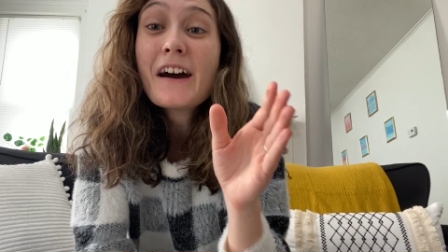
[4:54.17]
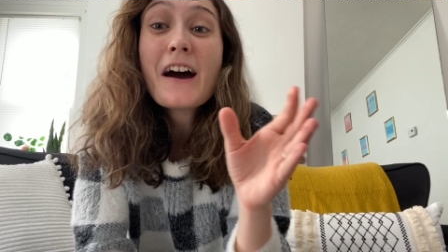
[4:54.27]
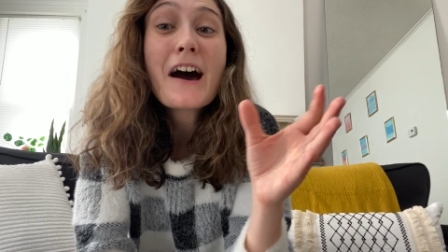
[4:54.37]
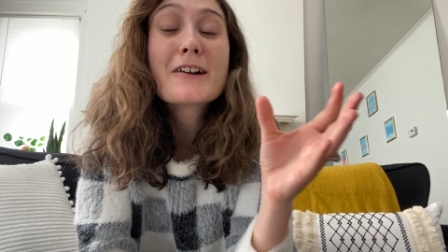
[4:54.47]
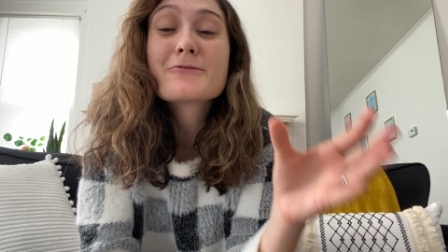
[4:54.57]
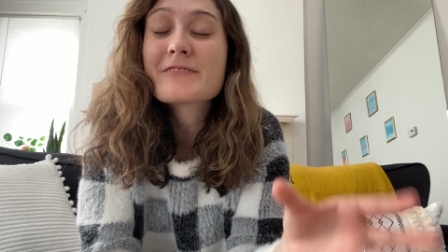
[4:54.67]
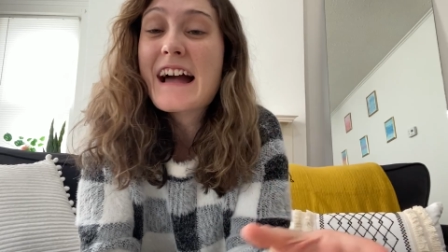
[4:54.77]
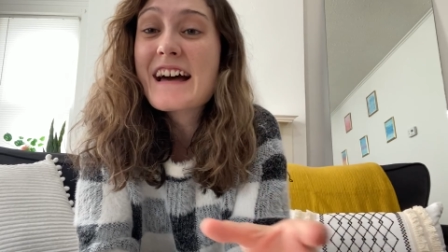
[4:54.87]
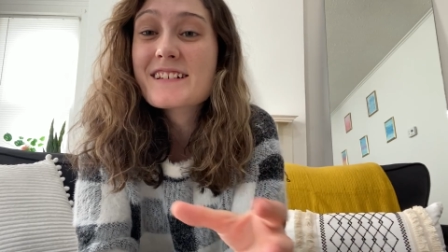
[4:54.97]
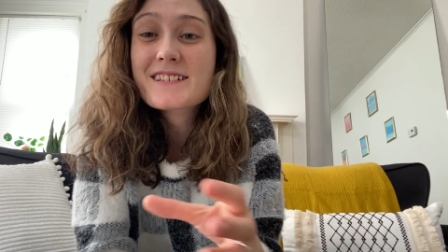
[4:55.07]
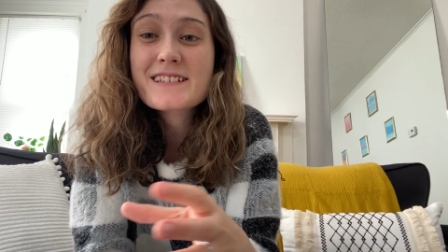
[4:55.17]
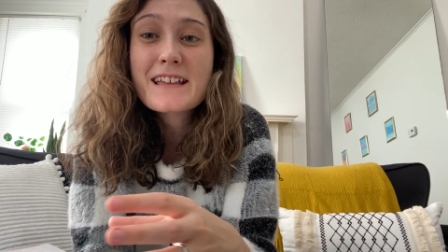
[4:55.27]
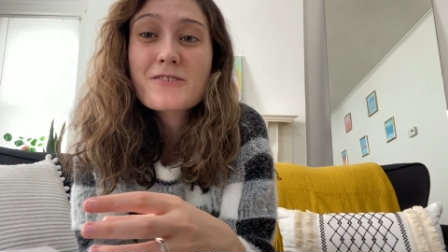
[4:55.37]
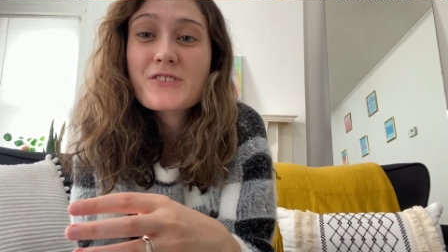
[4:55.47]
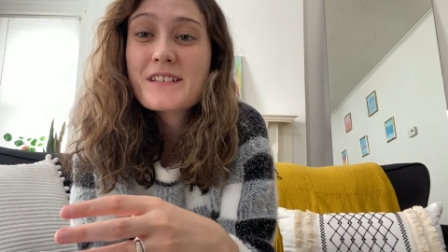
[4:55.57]
unrest
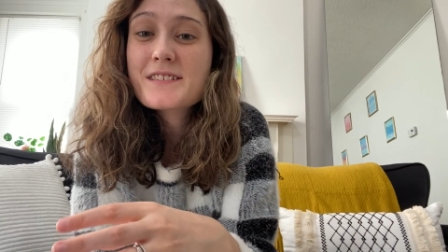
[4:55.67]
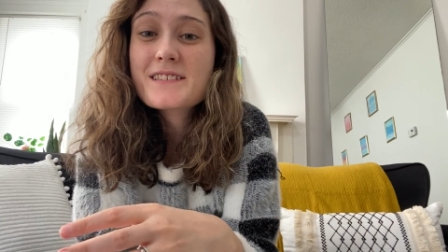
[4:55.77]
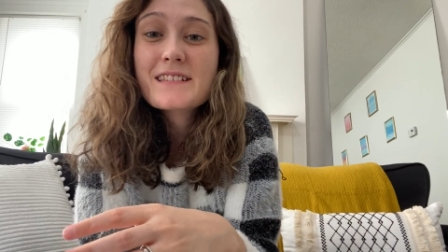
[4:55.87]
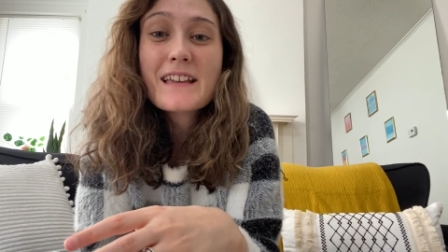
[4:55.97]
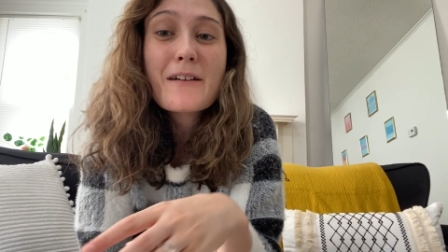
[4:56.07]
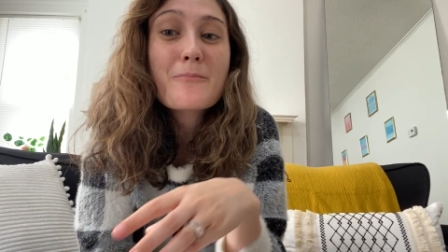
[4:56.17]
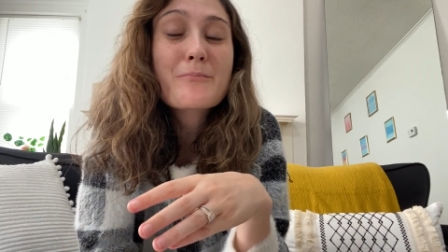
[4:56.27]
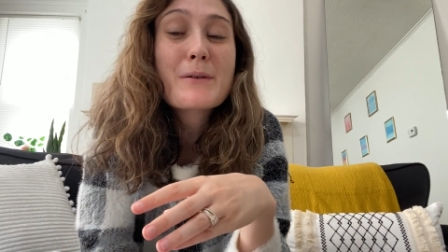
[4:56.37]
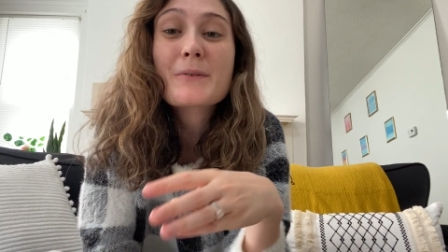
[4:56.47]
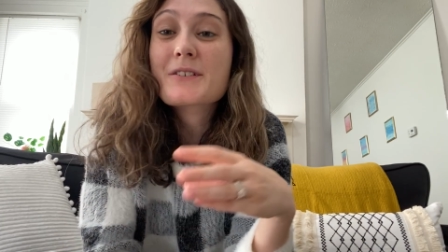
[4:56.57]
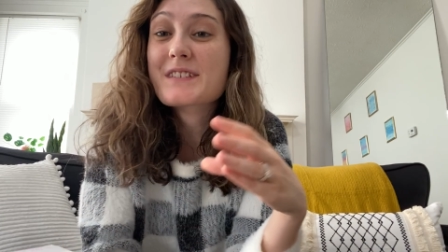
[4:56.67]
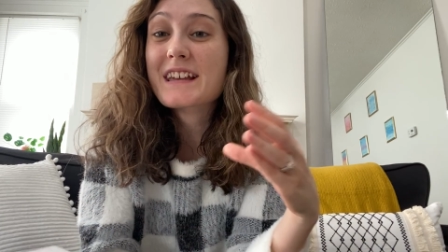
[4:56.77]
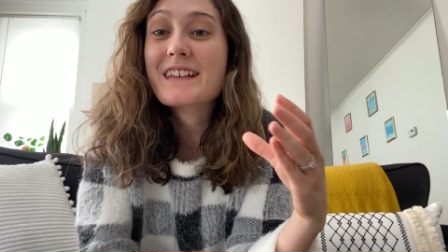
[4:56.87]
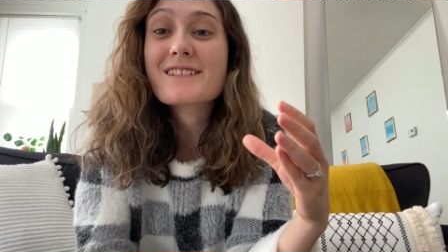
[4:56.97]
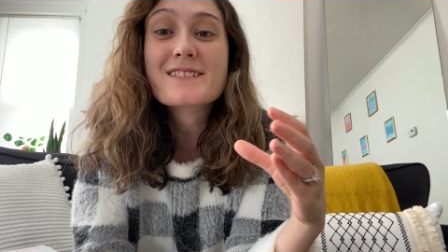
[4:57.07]
and just people are
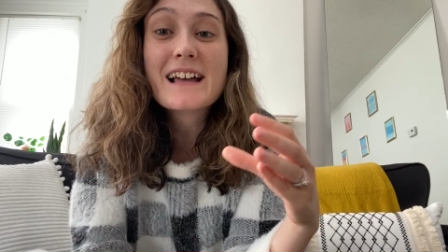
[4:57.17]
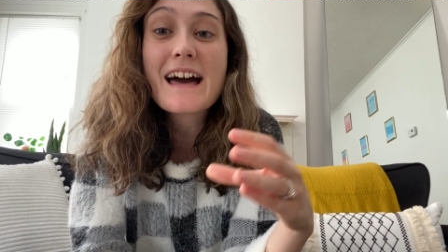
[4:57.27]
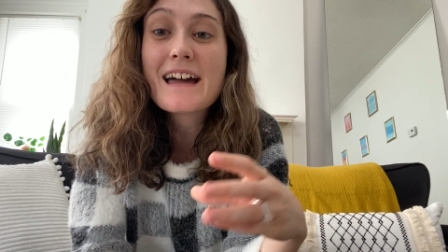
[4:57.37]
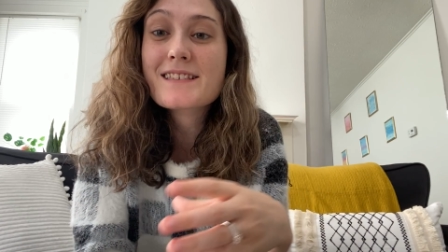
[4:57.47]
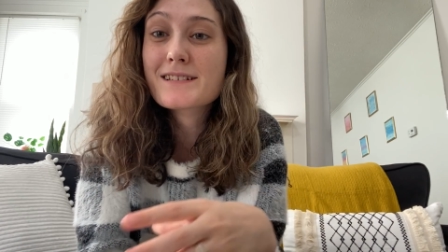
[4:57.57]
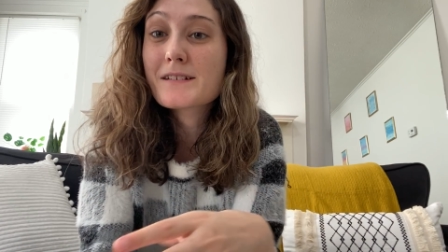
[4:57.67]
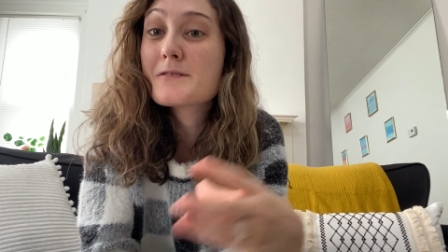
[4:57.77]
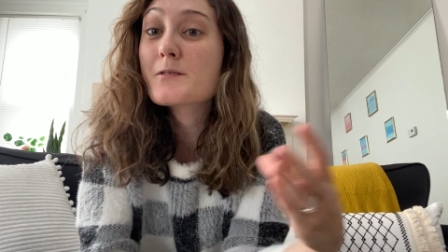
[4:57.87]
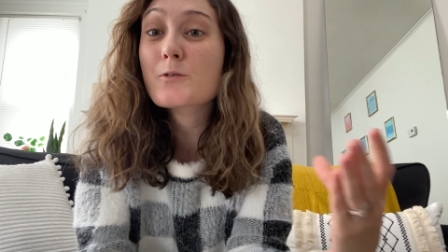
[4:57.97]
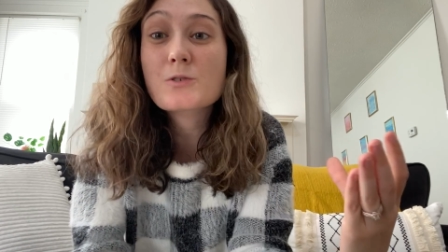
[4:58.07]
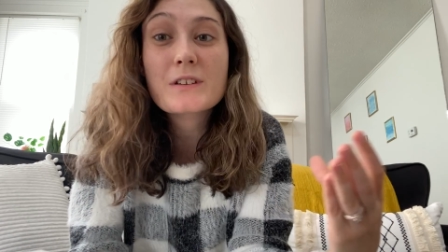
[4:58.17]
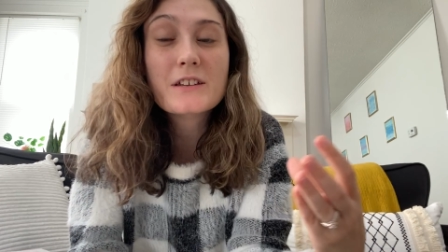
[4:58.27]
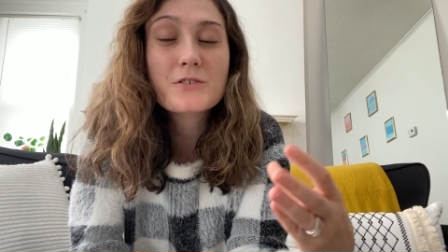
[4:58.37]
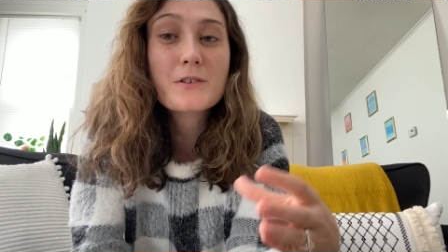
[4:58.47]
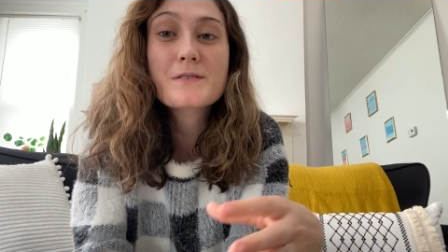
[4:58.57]
taking sides and in social
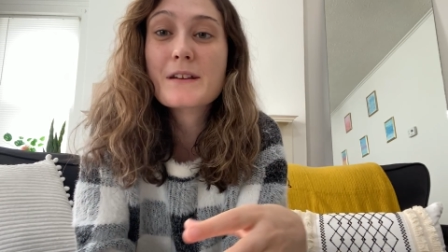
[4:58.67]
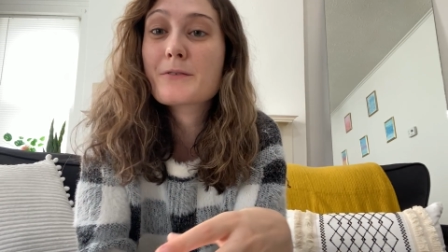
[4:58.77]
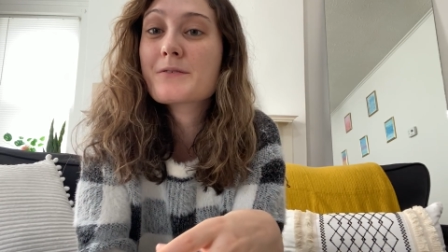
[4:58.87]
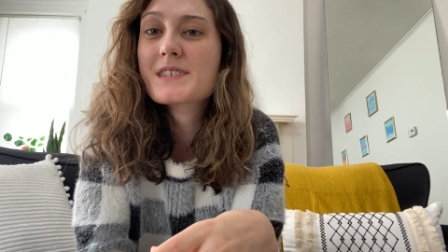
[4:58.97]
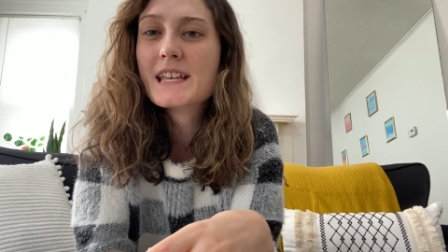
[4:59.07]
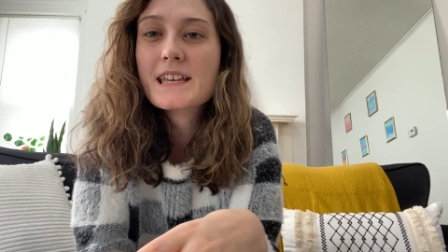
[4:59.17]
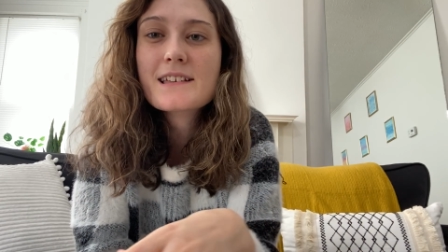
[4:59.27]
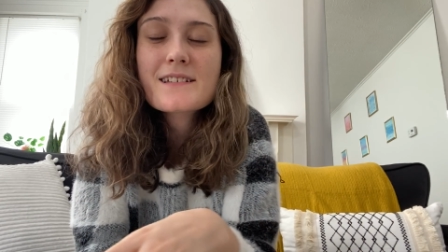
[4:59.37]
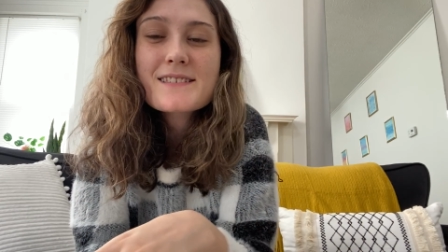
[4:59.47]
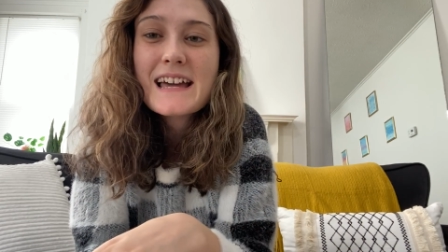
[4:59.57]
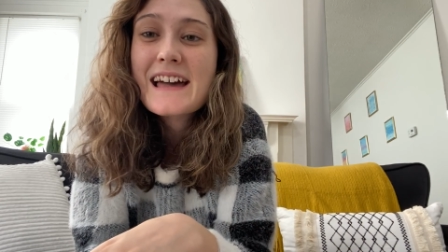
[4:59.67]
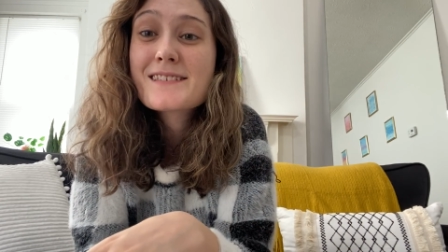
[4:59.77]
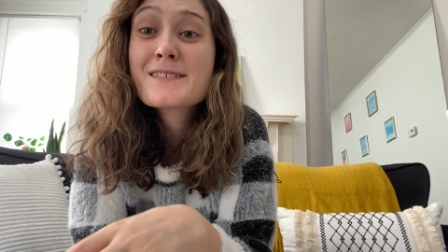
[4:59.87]
issues everyone's taking sides